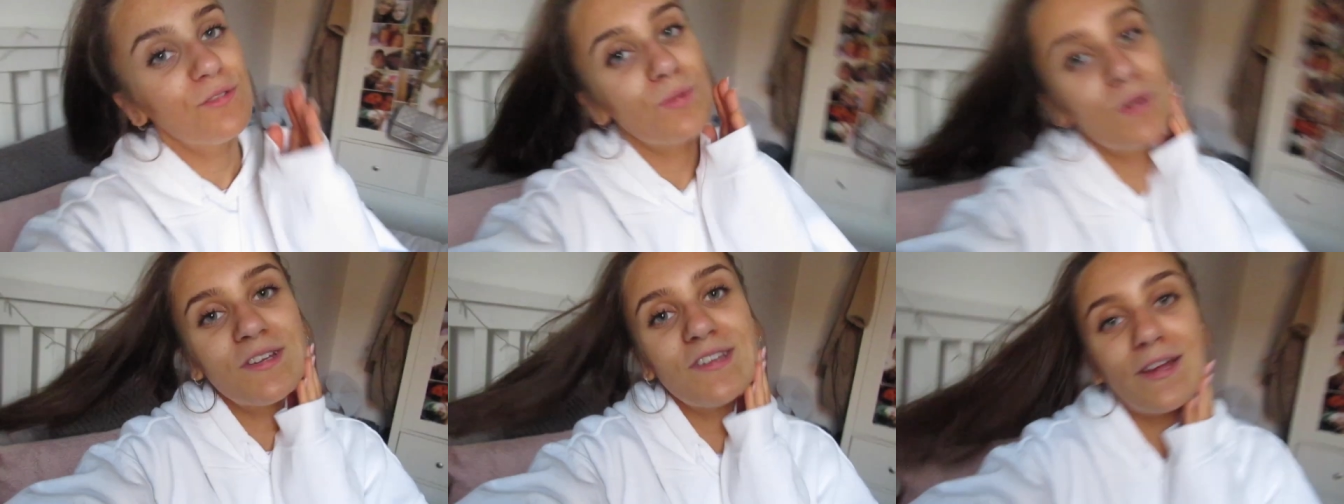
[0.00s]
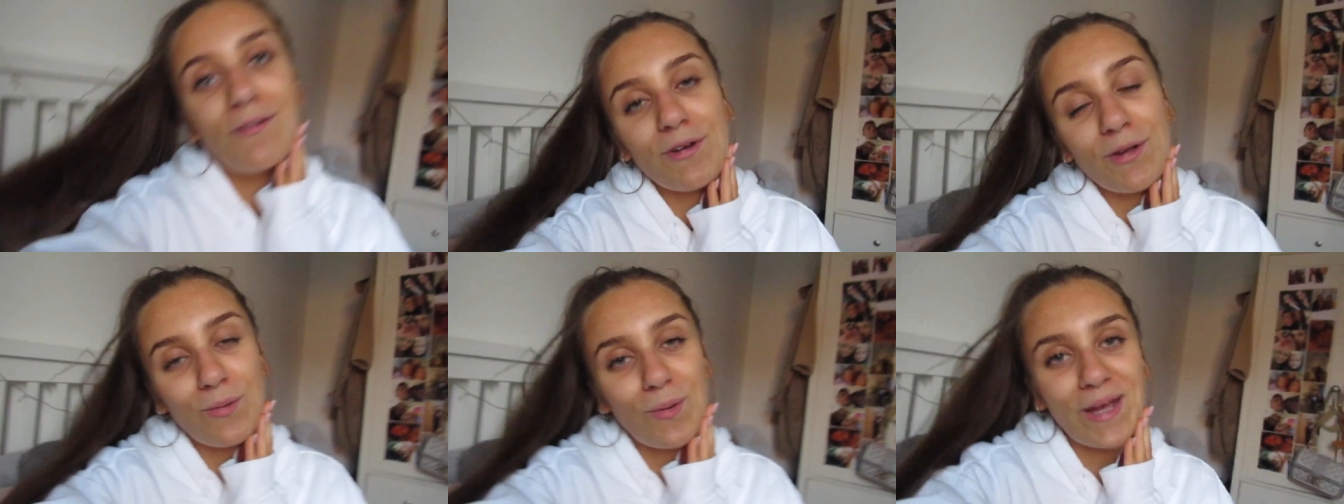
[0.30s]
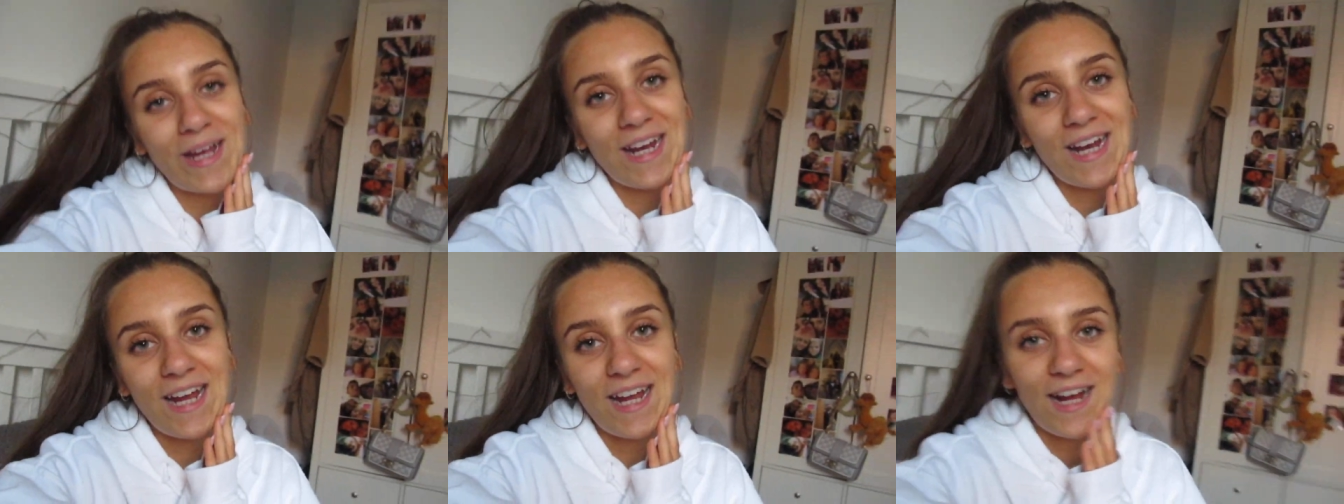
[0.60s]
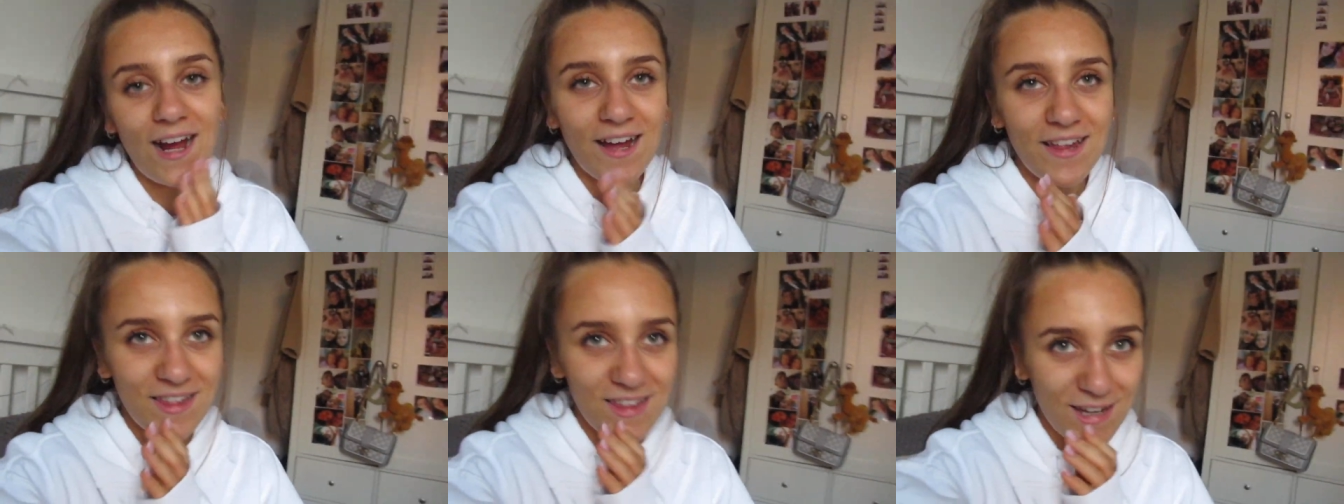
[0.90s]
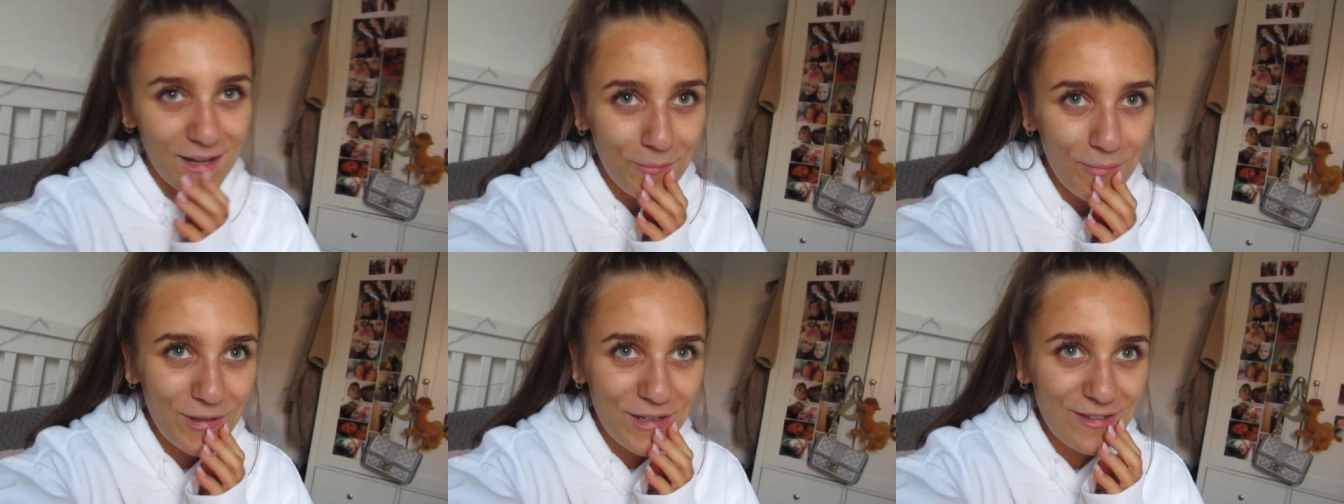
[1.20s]
want to say really quickly, I
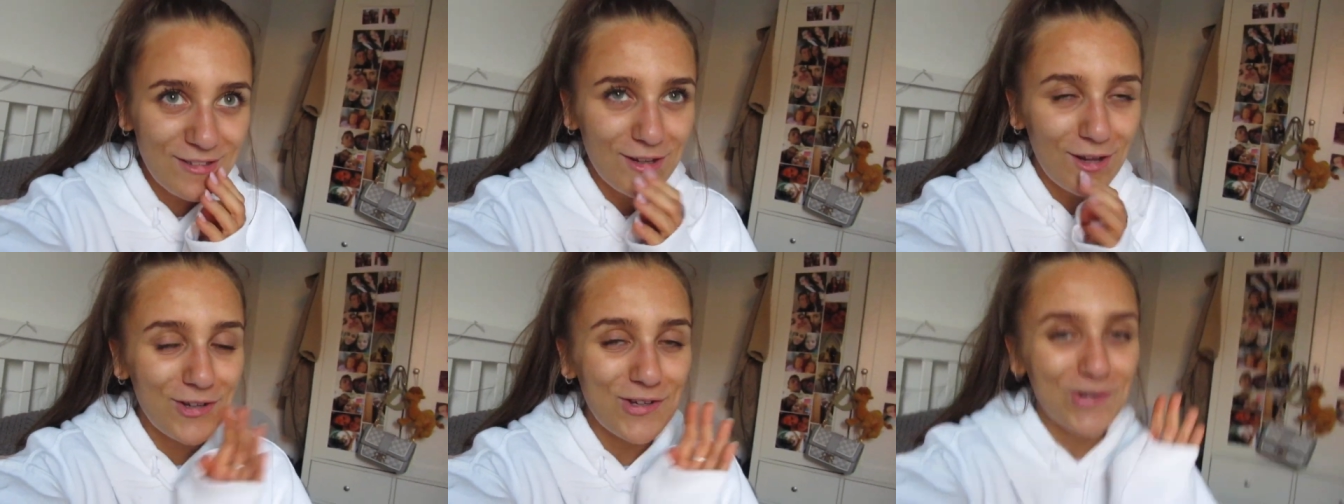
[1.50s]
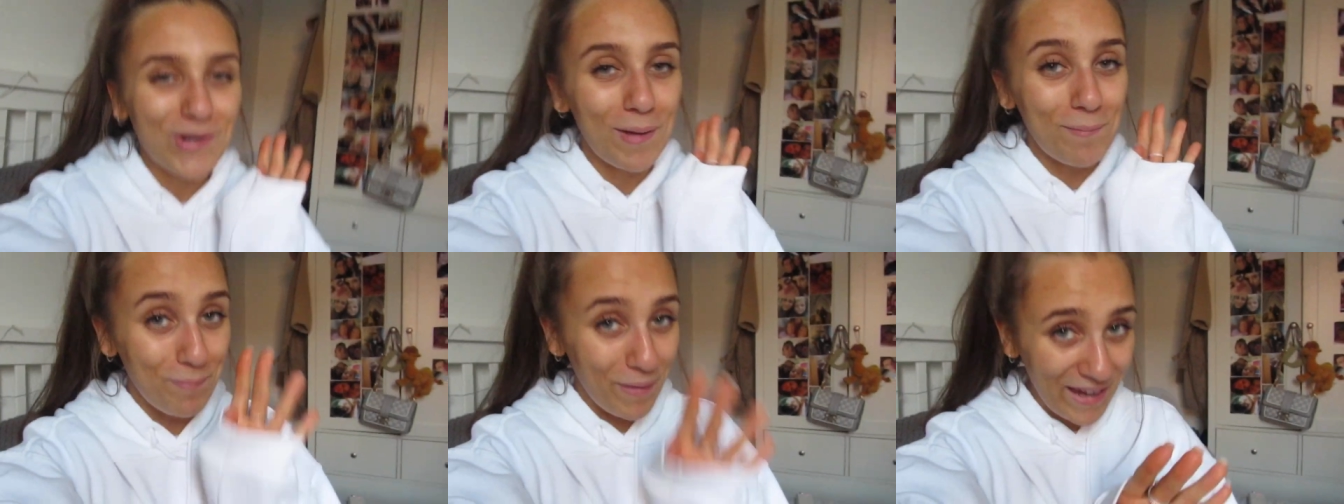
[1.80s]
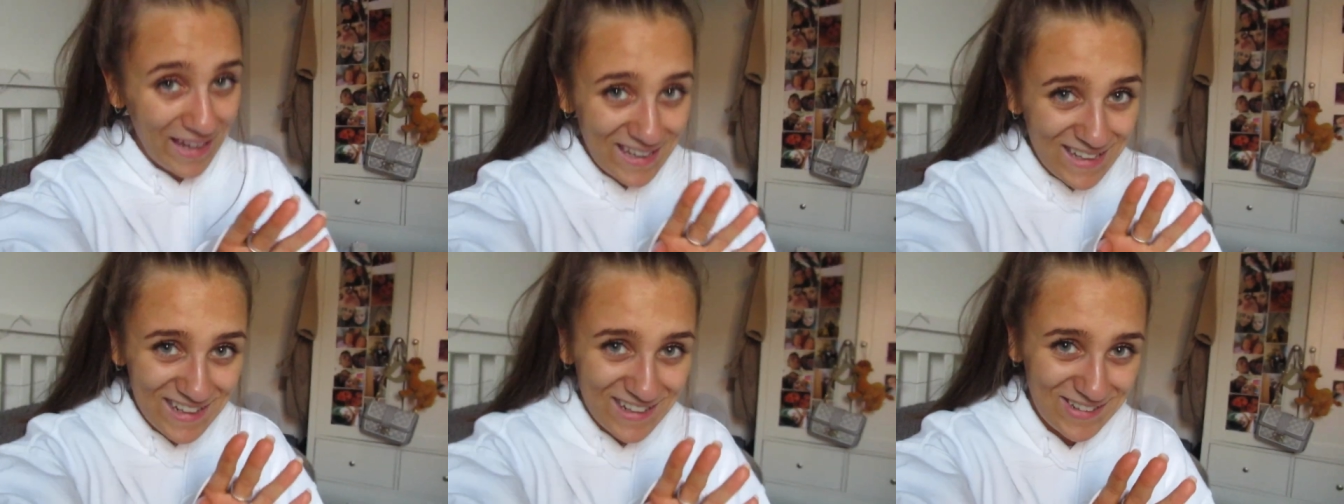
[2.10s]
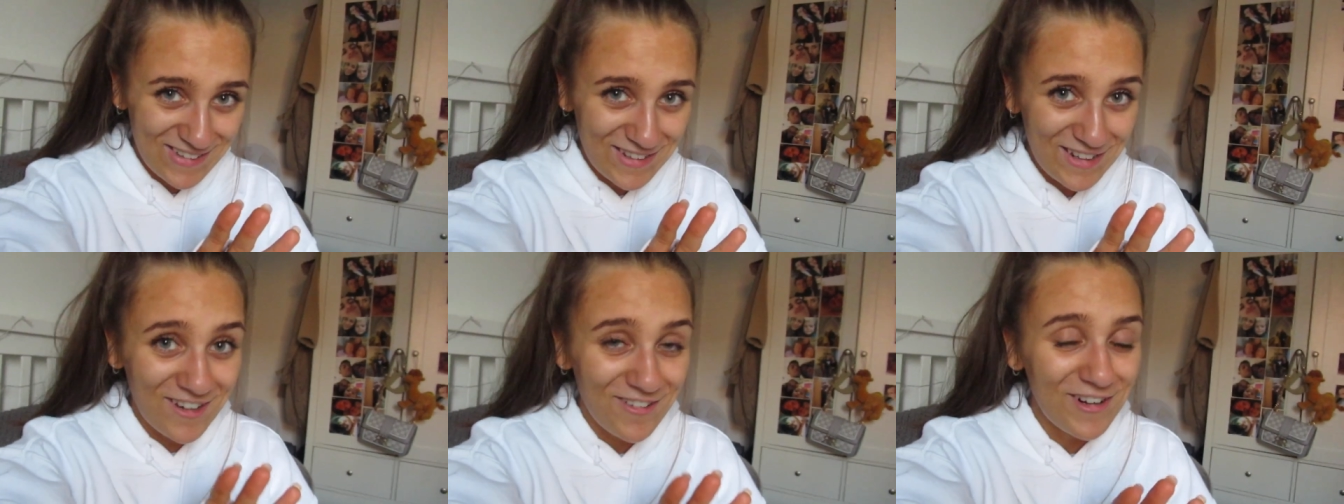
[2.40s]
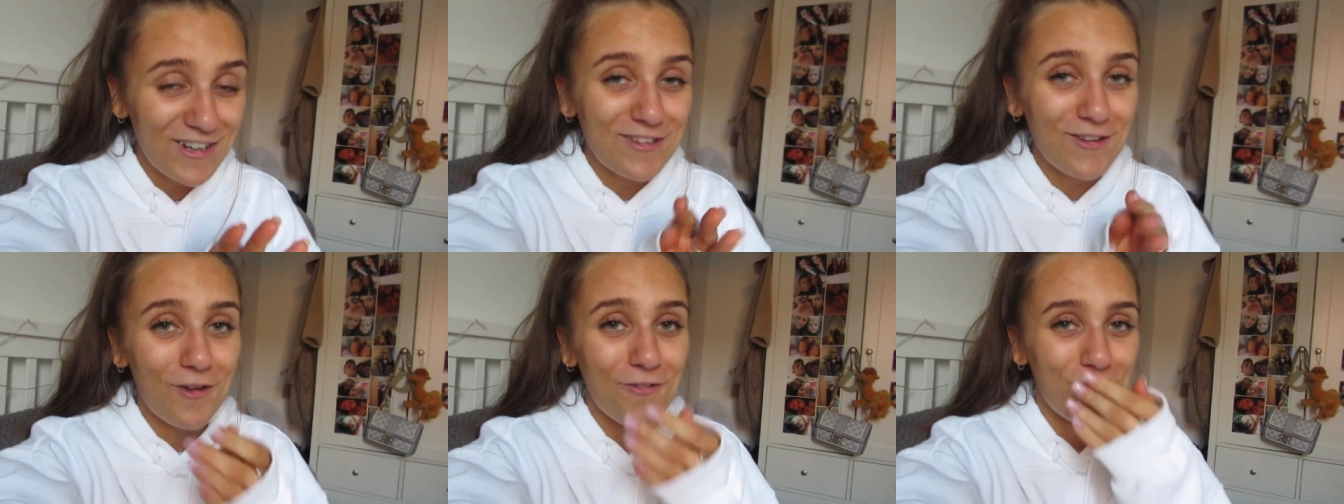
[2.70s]
think I'm going to start doing a baking
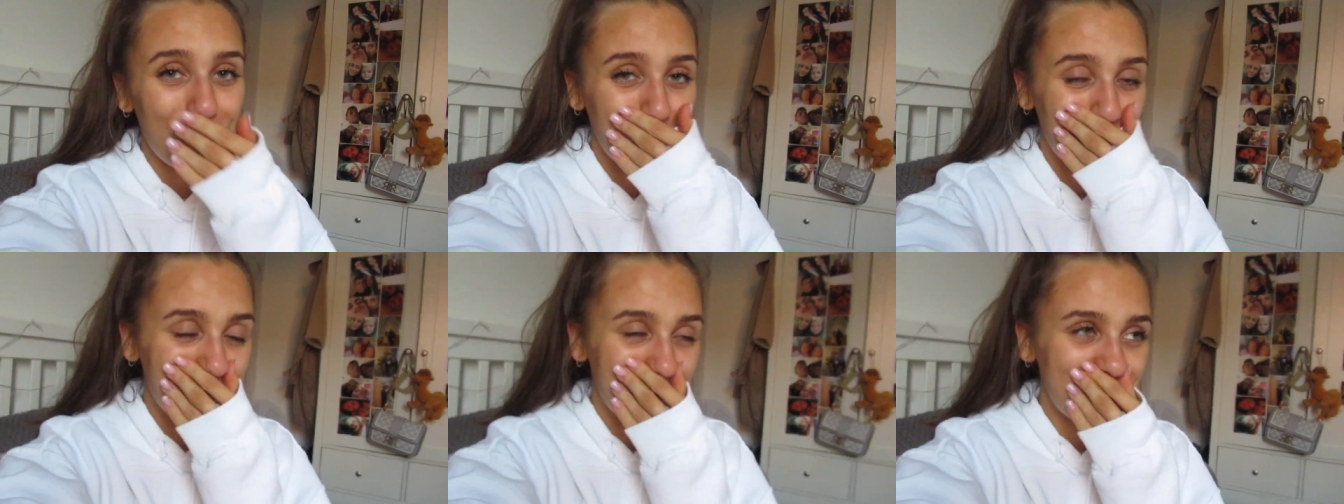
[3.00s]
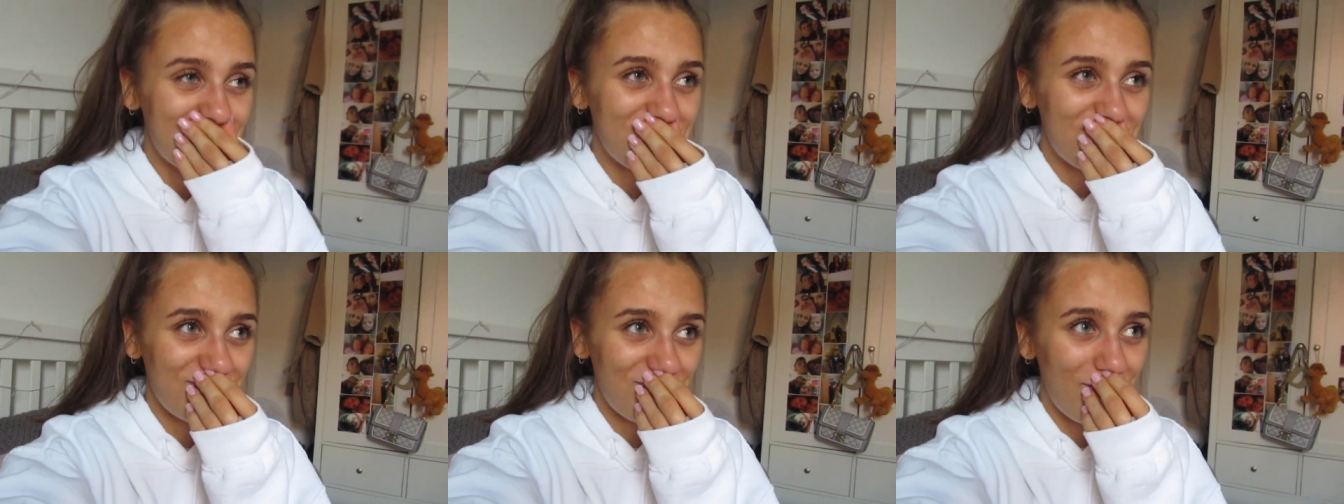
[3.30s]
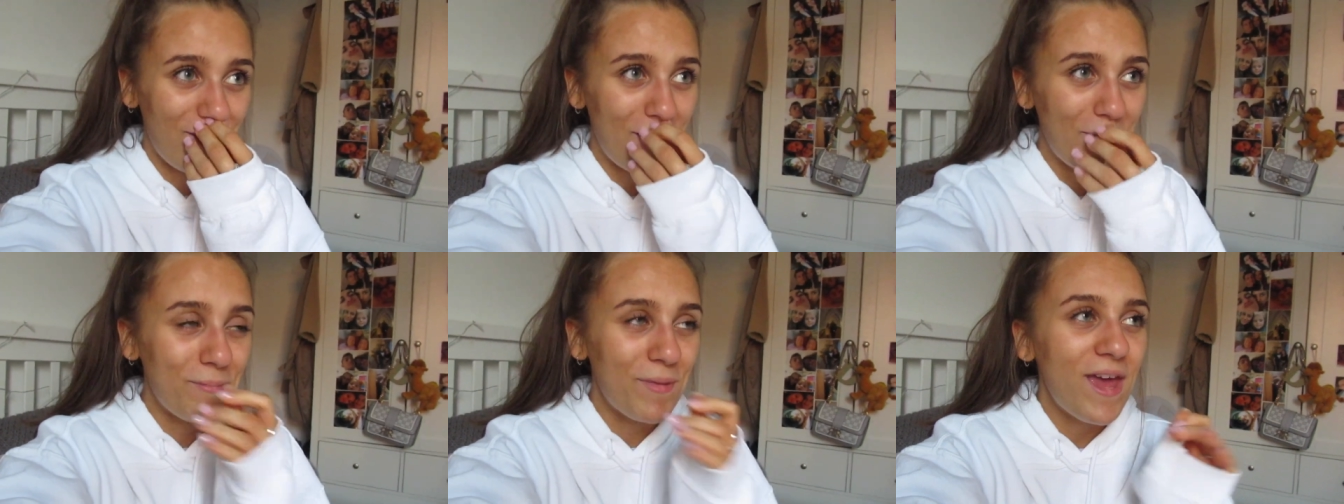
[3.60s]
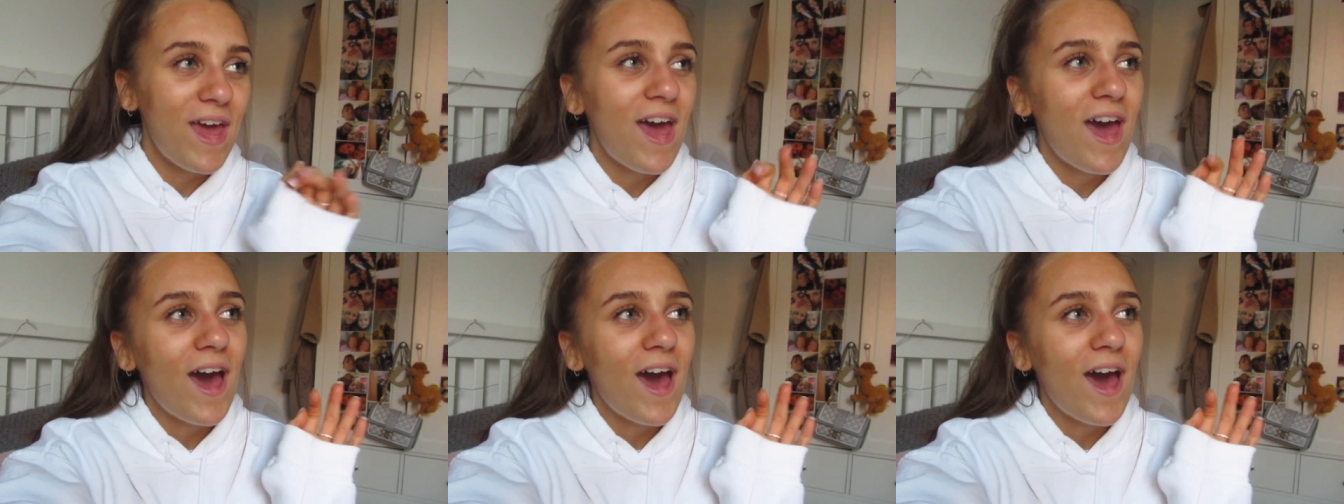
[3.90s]
series over on my Instagram.